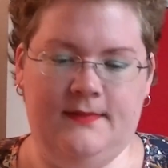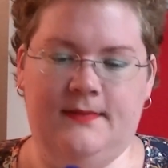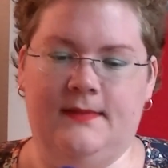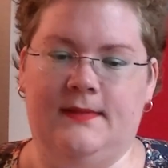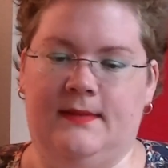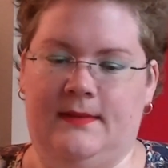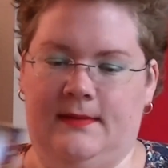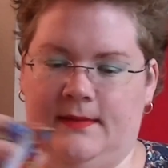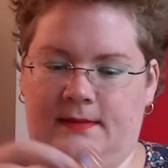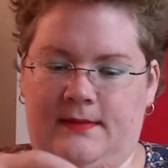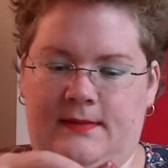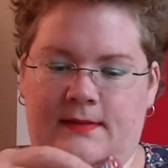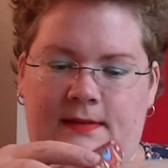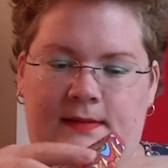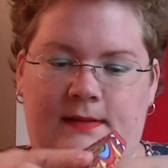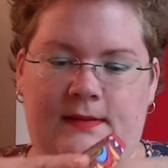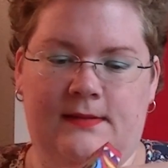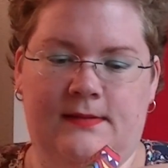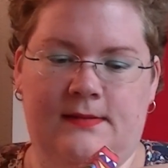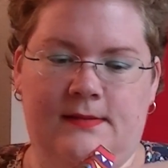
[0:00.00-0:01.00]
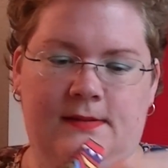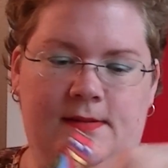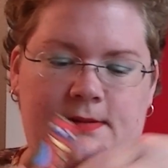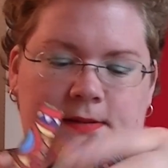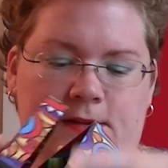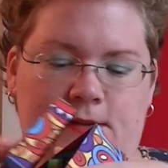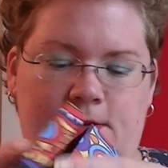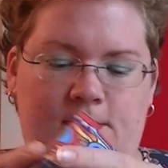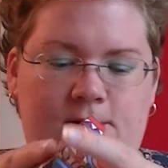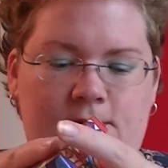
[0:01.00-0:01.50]
And it's in this
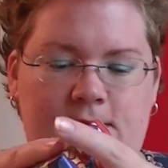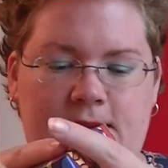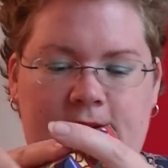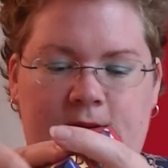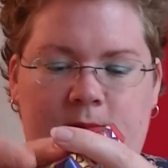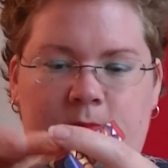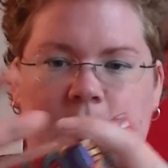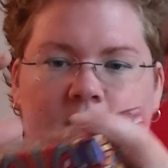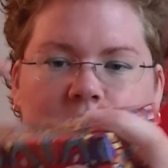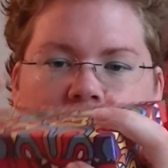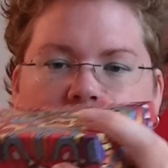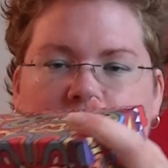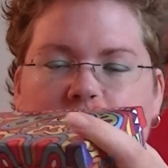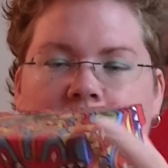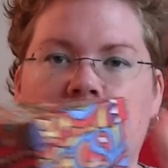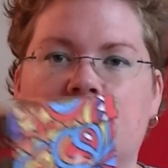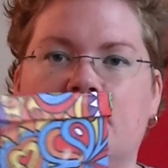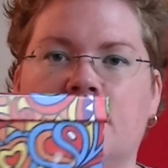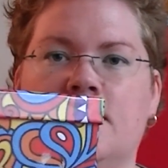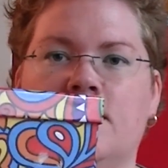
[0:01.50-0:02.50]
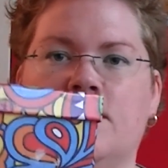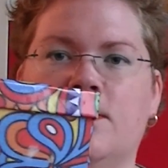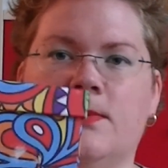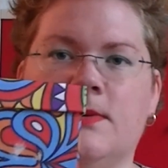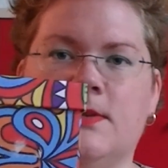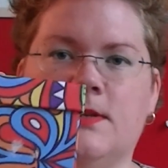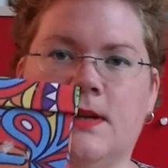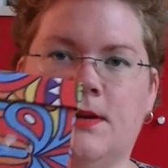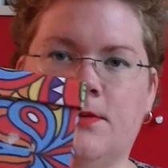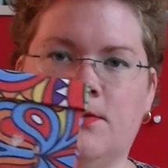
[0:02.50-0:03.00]
cute little box,
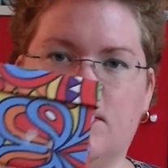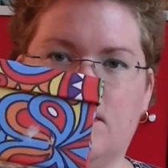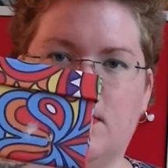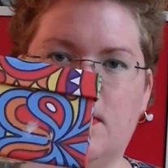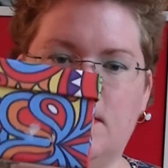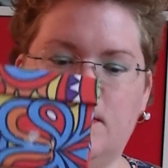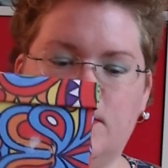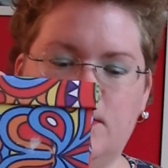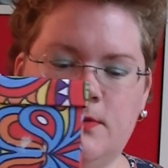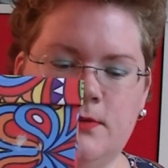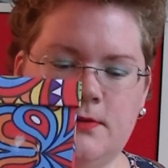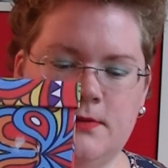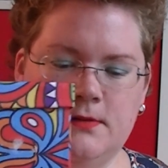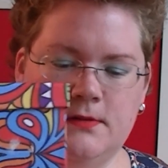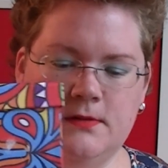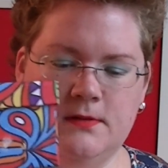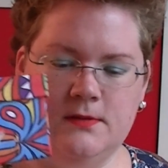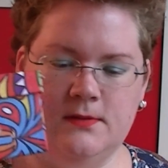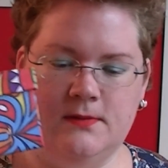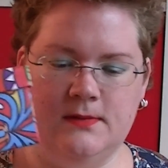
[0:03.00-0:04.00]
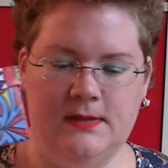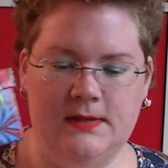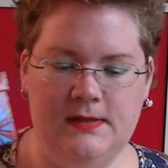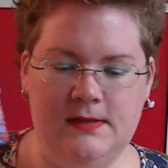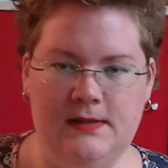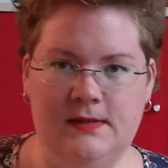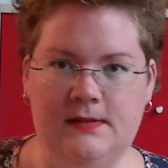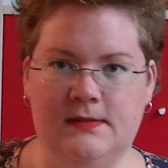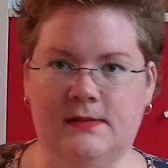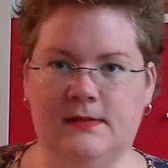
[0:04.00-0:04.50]
which I will close so
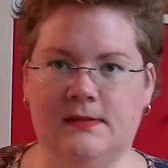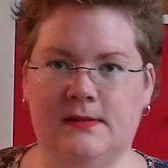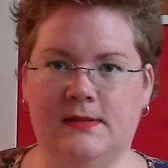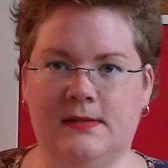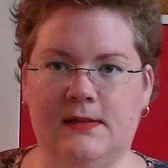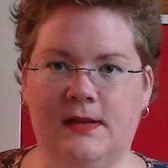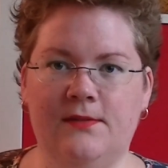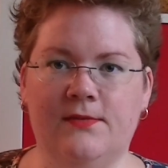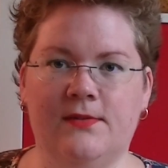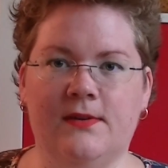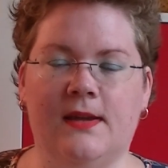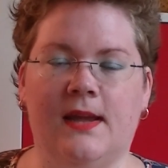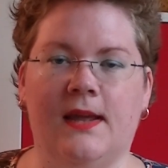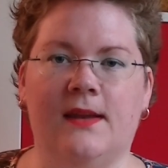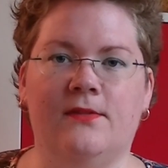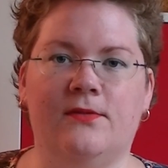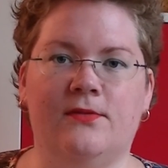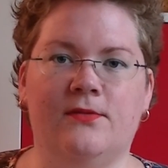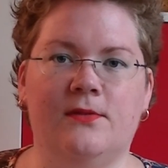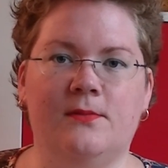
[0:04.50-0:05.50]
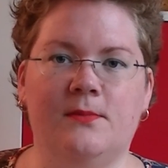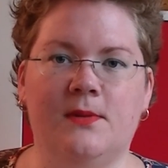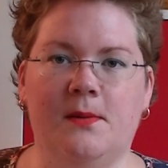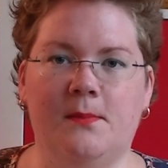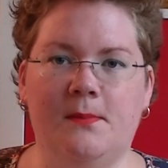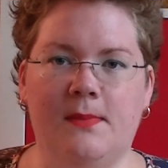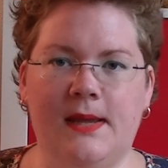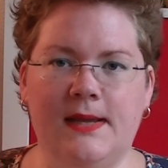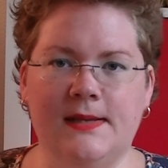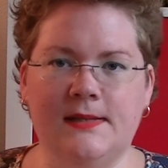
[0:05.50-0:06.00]
it is safe again from the
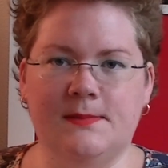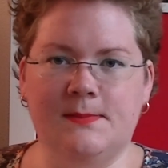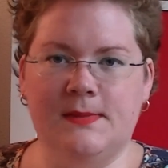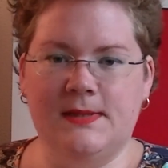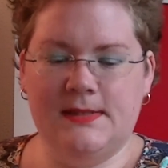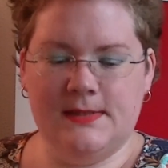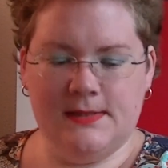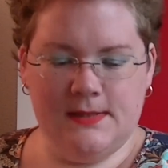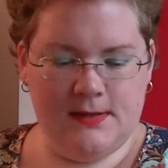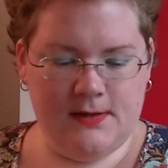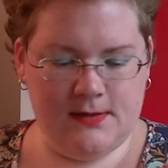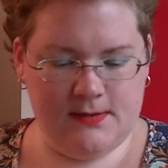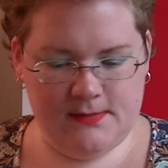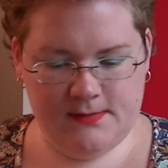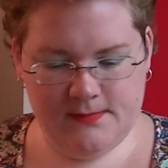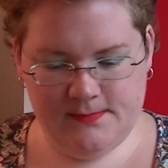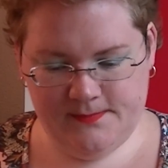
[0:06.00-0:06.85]
Binx mister.